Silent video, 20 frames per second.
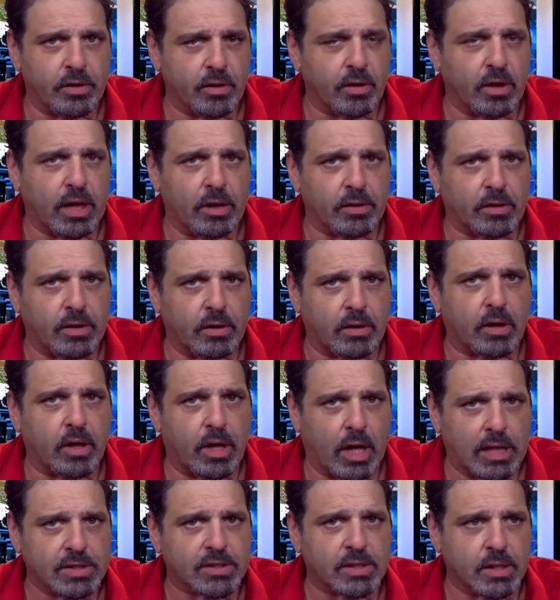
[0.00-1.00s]
You're out there
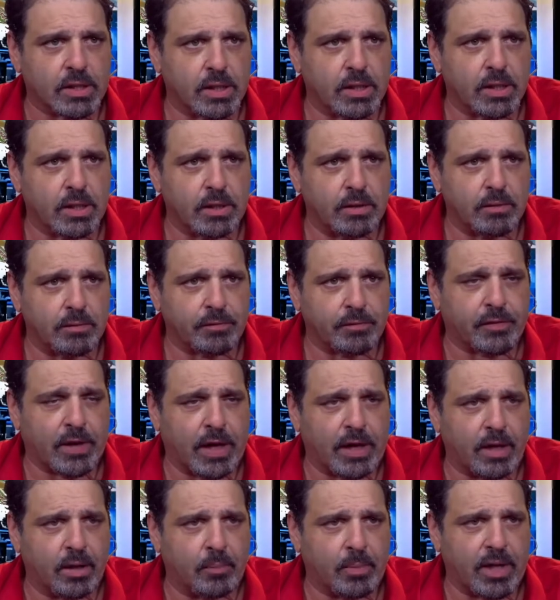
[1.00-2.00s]
hustling,
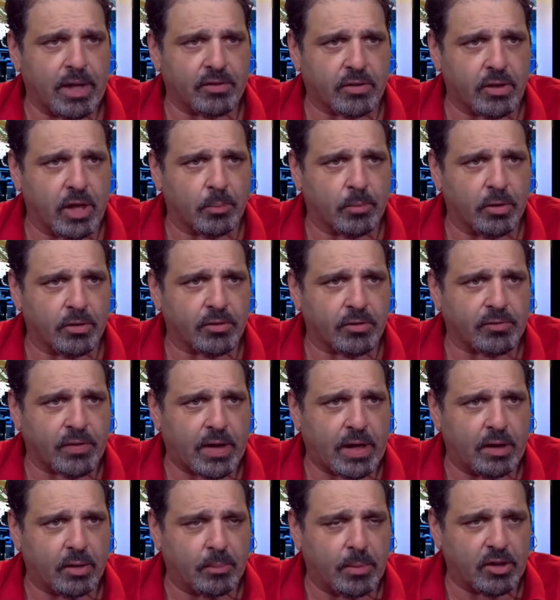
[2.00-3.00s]
finding the best numbers, and
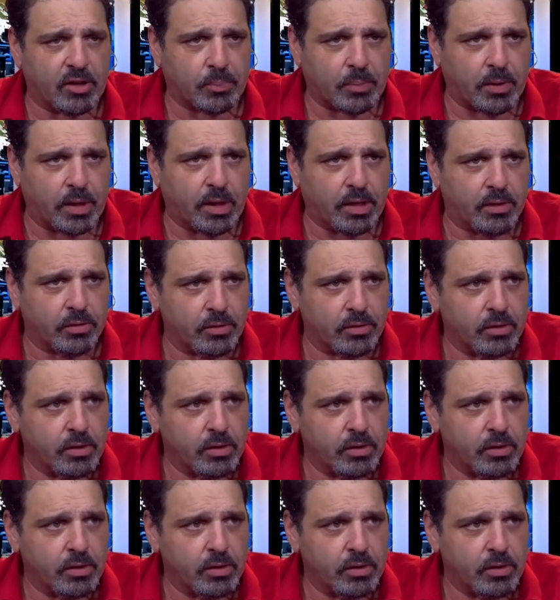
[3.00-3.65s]
finding the best plays.